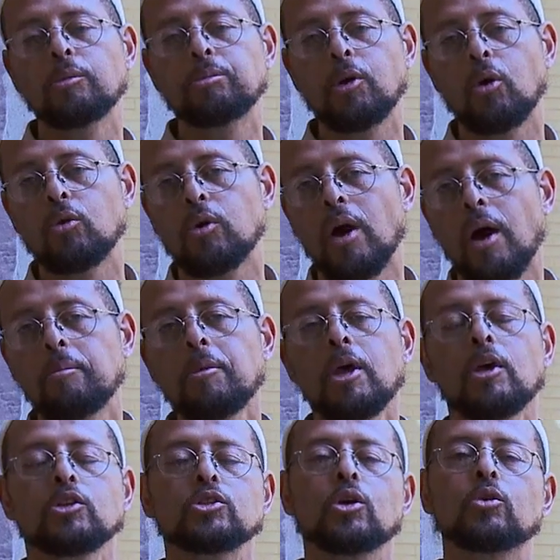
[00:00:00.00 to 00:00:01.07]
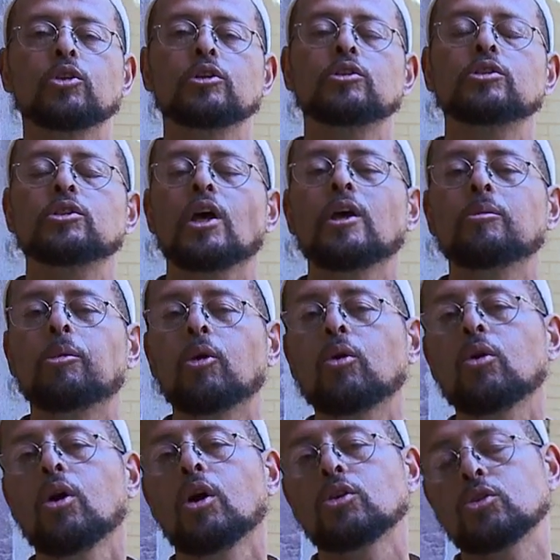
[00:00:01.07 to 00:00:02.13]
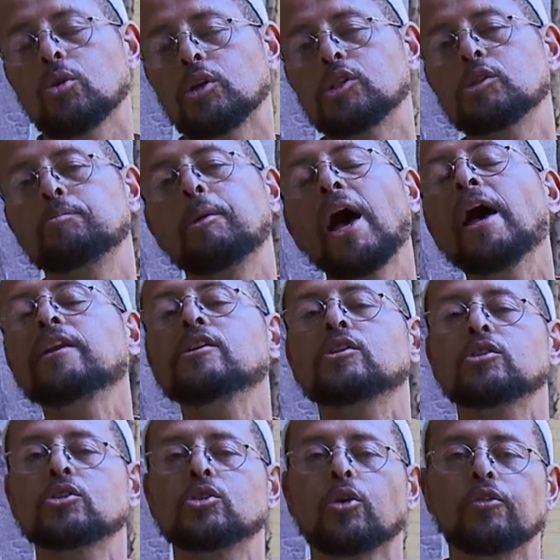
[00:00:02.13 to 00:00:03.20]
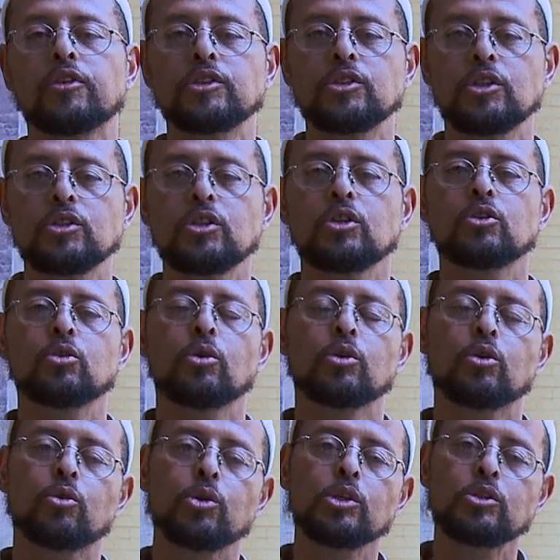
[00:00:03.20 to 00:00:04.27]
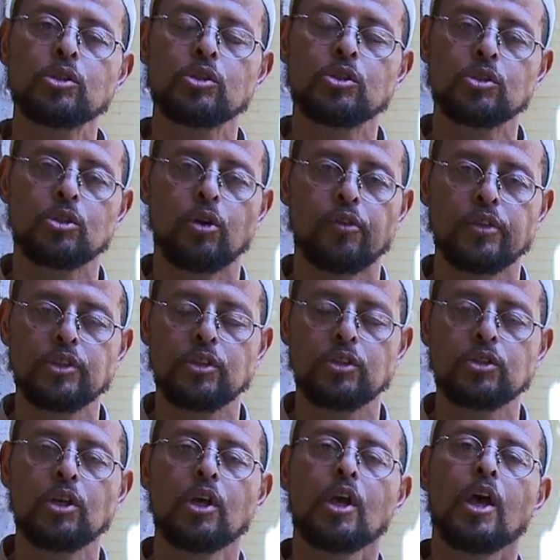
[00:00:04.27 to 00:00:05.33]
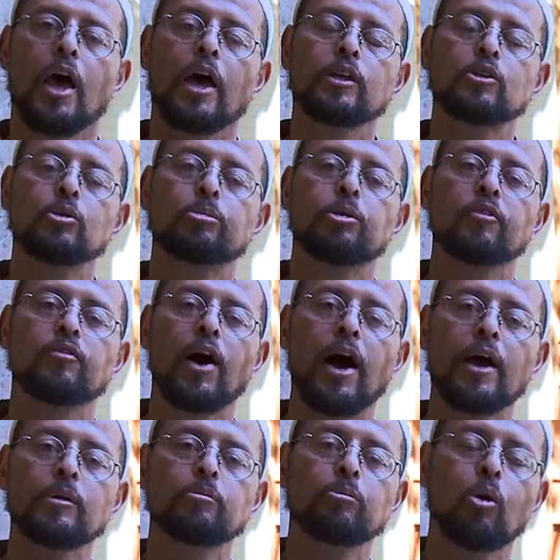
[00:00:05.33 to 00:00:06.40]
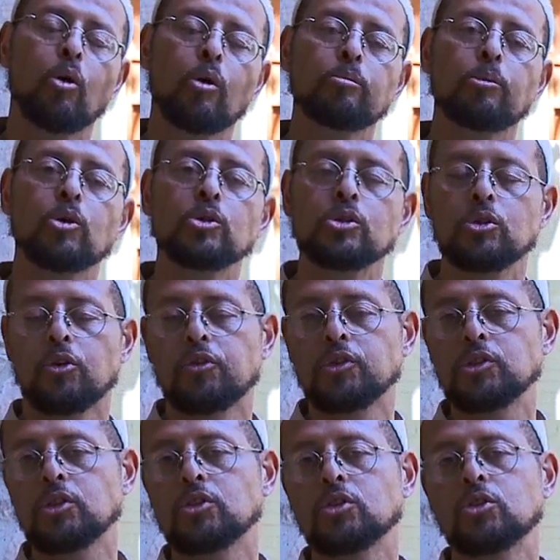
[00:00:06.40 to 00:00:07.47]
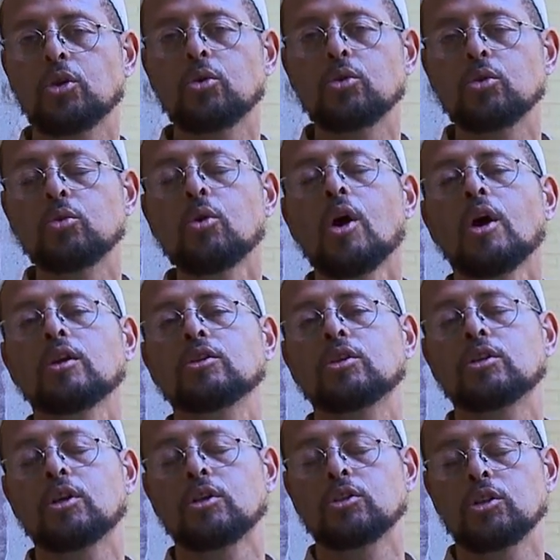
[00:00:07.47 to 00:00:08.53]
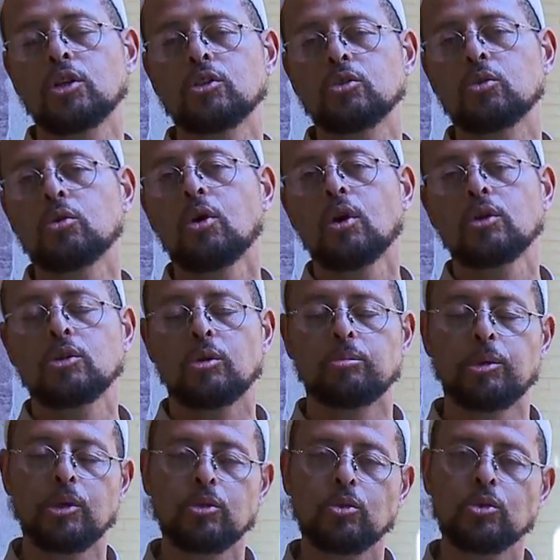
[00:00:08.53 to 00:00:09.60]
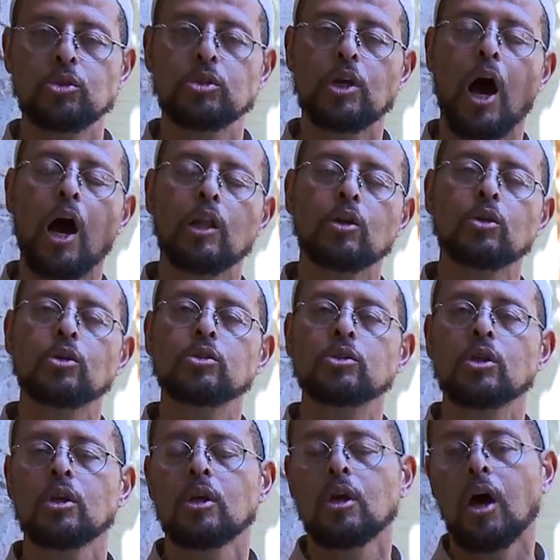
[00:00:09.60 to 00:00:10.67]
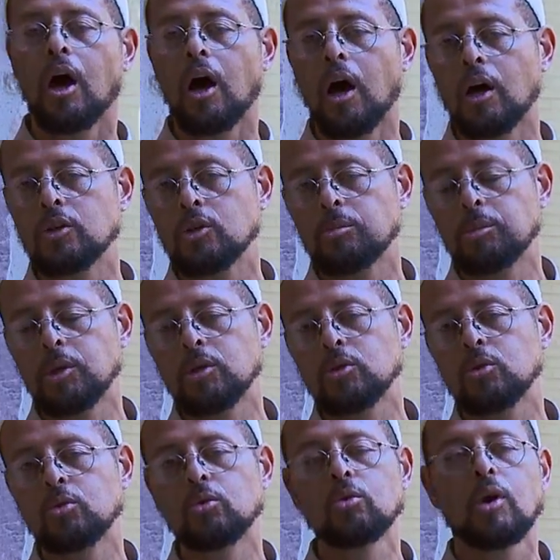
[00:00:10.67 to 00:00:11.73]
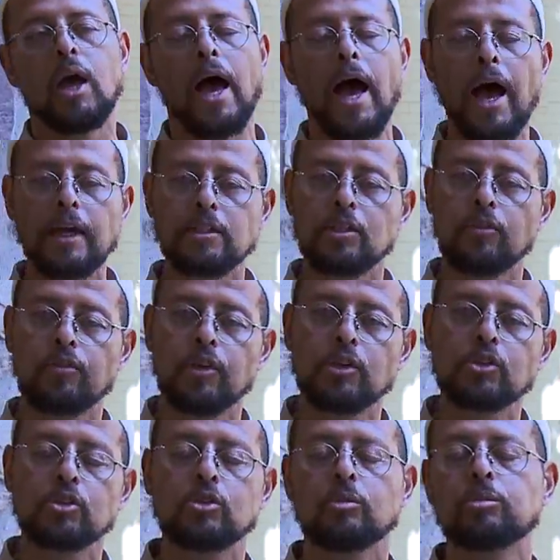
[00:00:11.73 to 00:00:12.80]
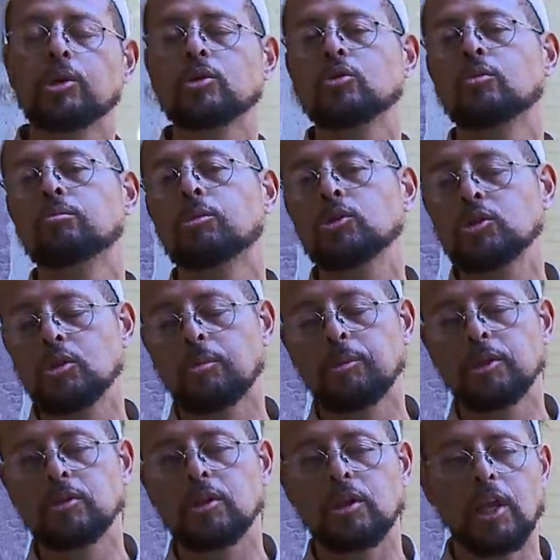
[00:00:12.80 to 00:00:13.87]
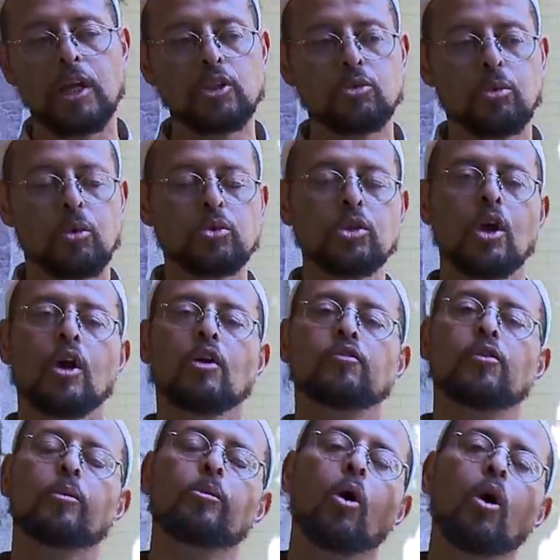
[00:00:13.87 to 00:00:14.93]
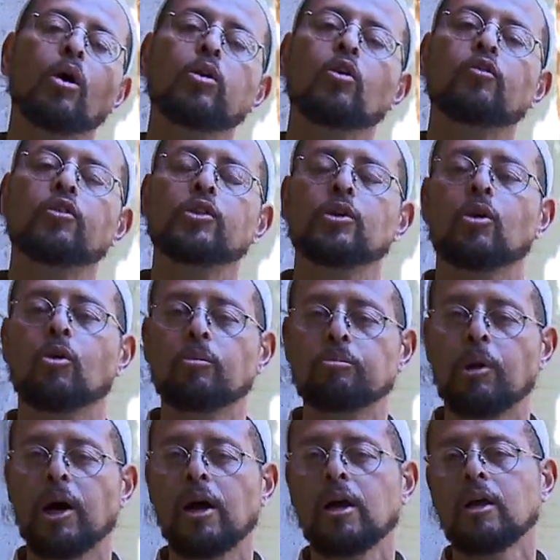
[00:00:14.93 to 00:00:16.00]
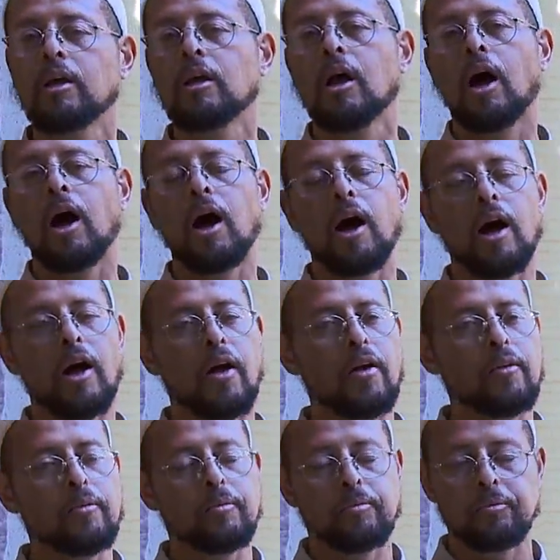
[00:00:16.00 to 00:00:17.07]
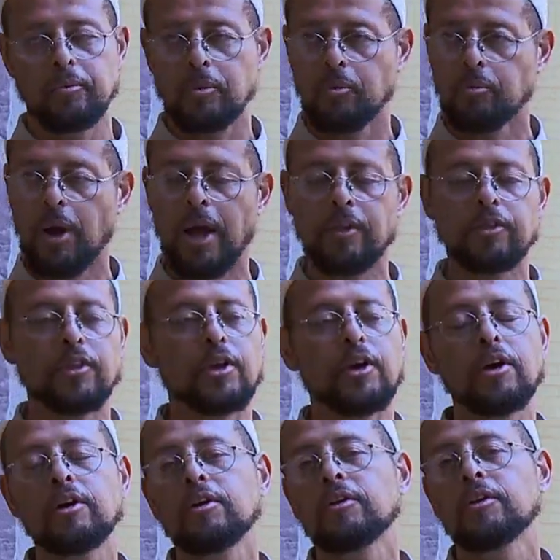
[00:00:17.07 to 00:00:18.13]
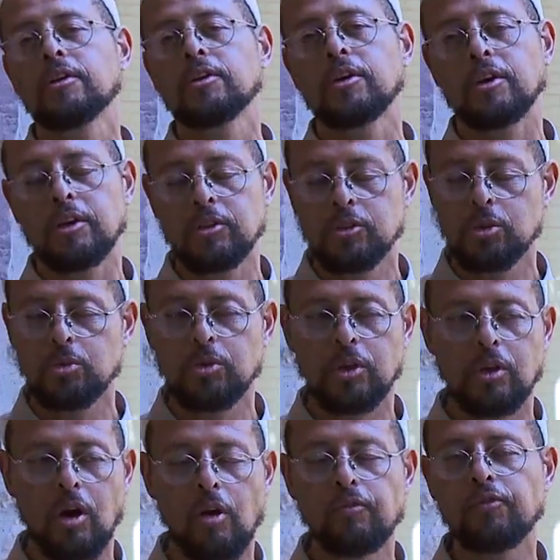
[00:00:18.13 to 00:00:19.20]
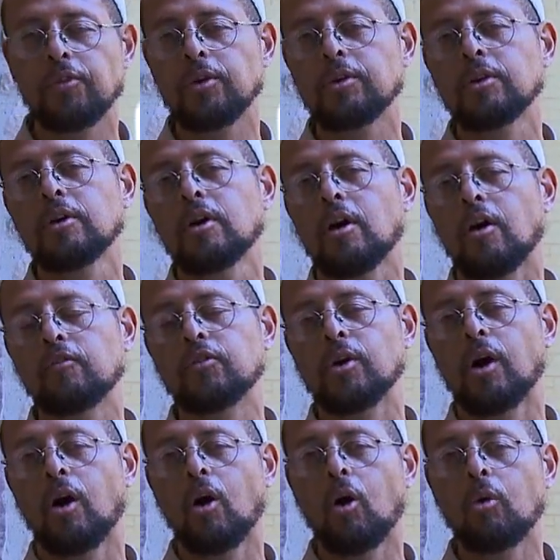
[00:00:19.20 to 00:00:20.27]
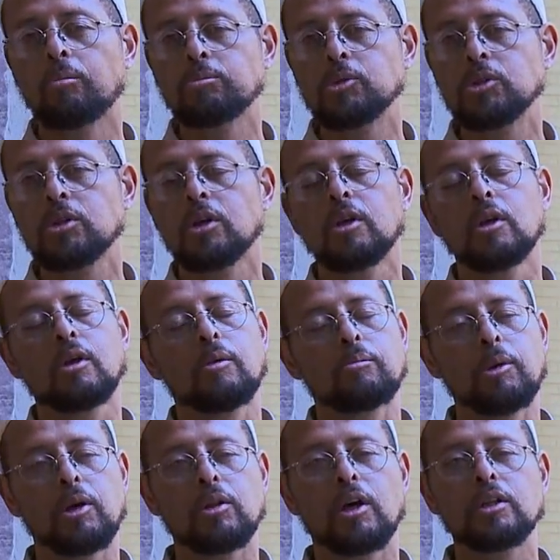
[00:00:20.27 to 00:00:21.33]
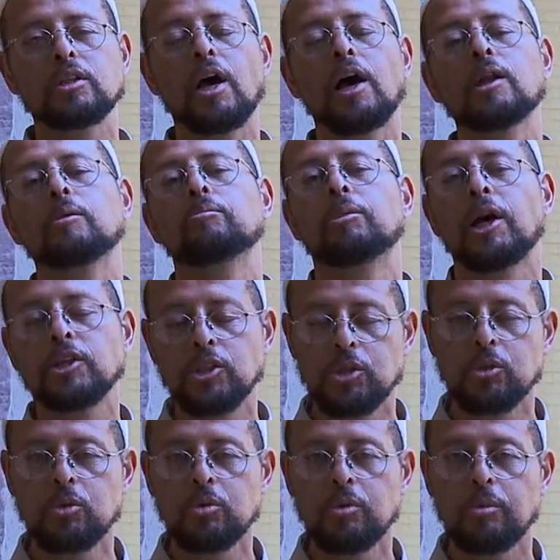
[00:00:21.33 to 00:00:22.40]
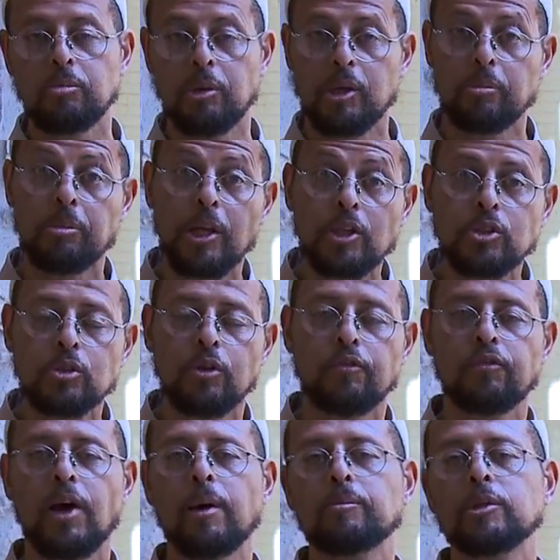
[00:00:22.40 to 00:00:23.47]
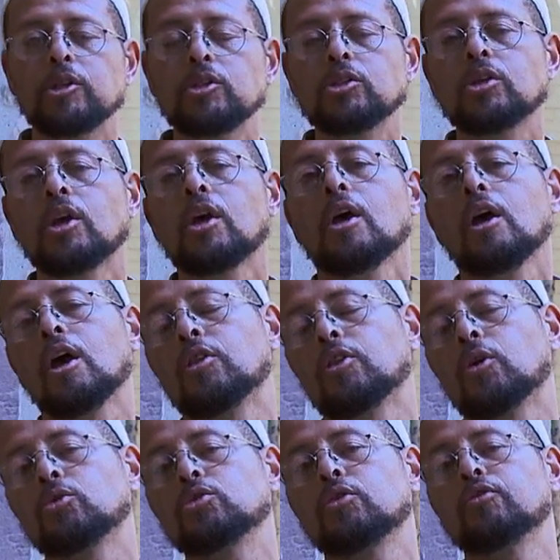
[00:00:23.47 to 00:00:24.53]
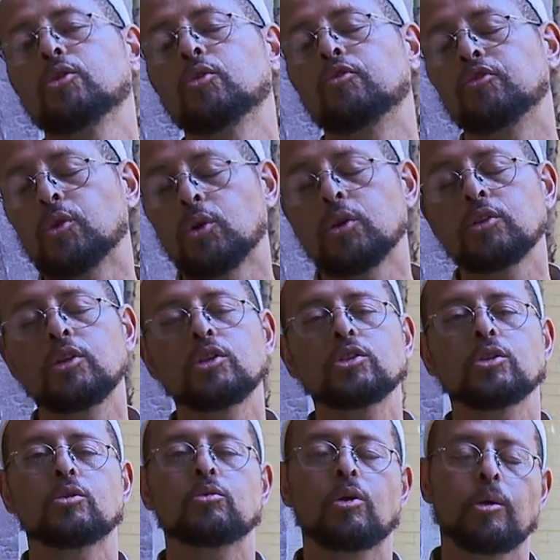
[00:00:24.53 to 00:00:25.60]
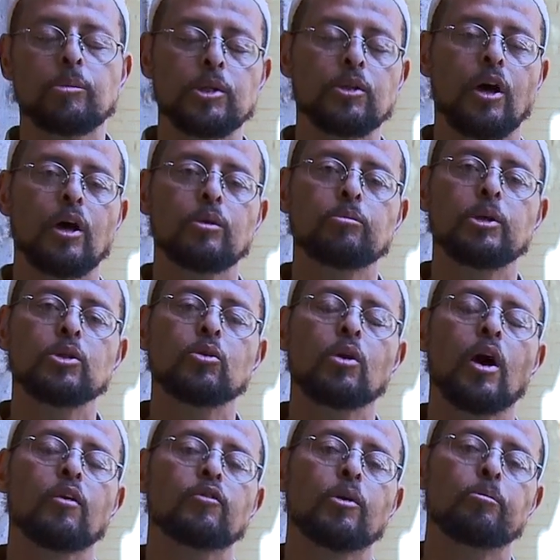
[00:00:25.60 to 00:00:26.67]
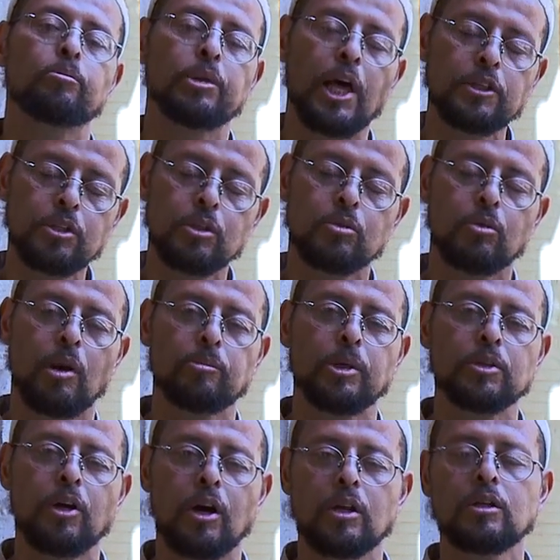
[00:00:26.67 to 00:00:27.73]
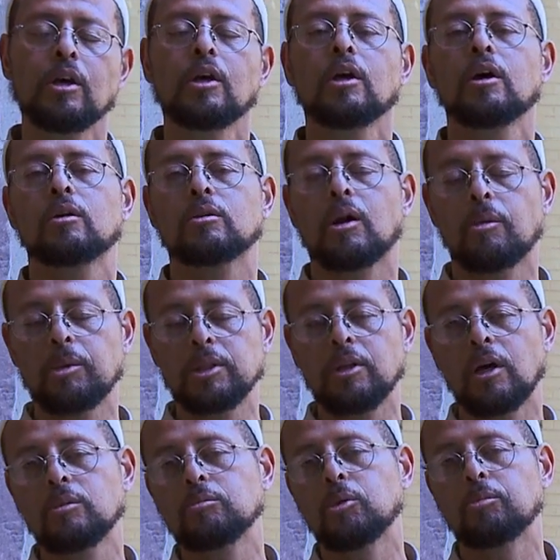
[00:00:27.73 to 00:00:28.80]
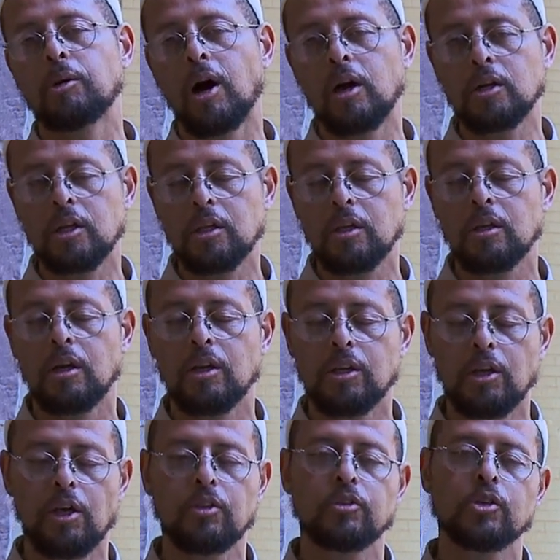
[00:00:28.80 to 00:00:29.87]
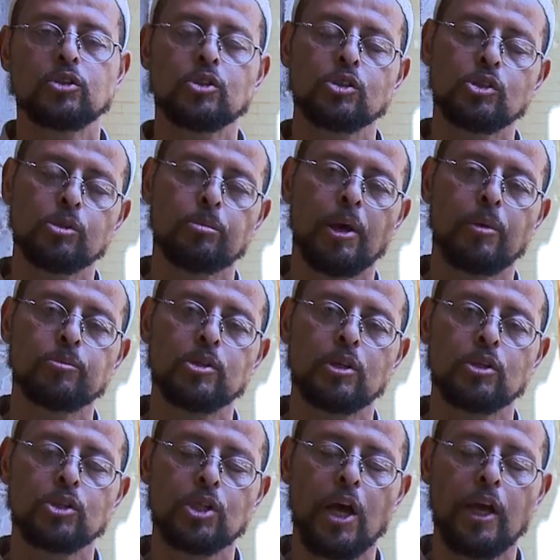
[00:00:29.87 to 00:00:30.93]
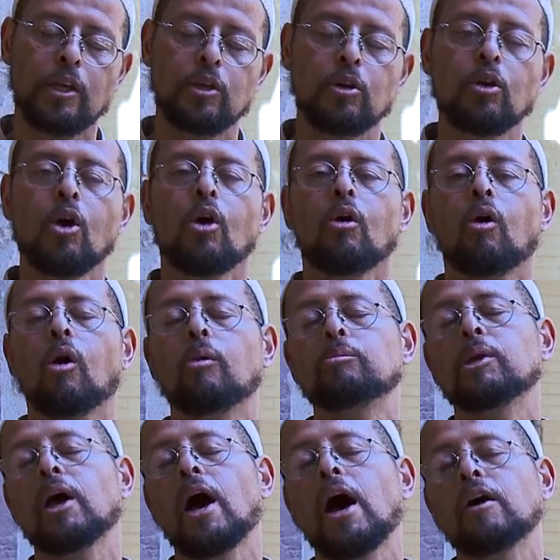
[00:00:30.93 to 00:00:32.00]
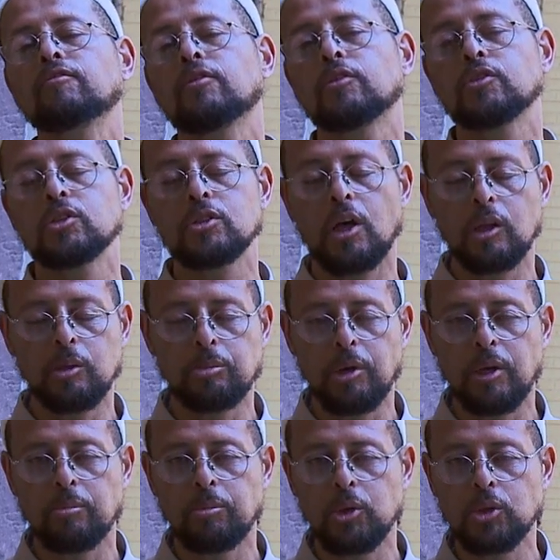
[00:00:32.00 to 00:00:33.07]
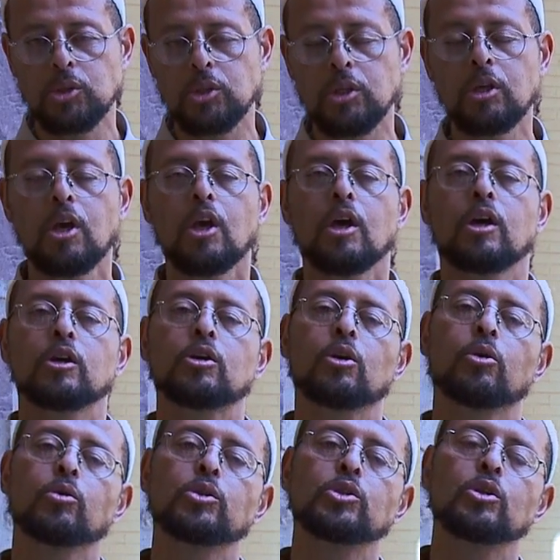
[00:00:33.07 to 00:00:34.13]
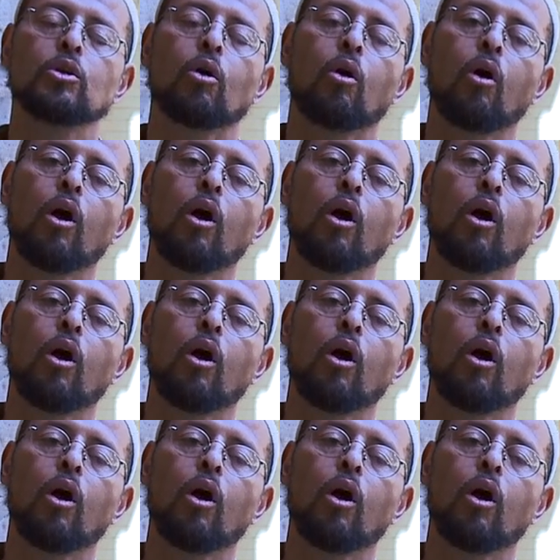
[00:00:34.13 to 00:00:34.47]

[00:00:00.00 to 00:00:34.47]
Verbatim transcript: the program so that it's able to expand its services, to increase its services, and to provide more and more services to you, to continue to bring you scholars, uh, to bring you activists, to bring you Muslim intellectuals from all over the ummah, uh, right there into the comfort of your homes. May Allah Ta'ala bless you, may He bless your families, and those of you viewing this in Ramadan, may you have a blessed Ramadan. Ramadan Mubarak. Again, this is Imam Zaid Shakir on behalf of Celebrate Mercy, encouraging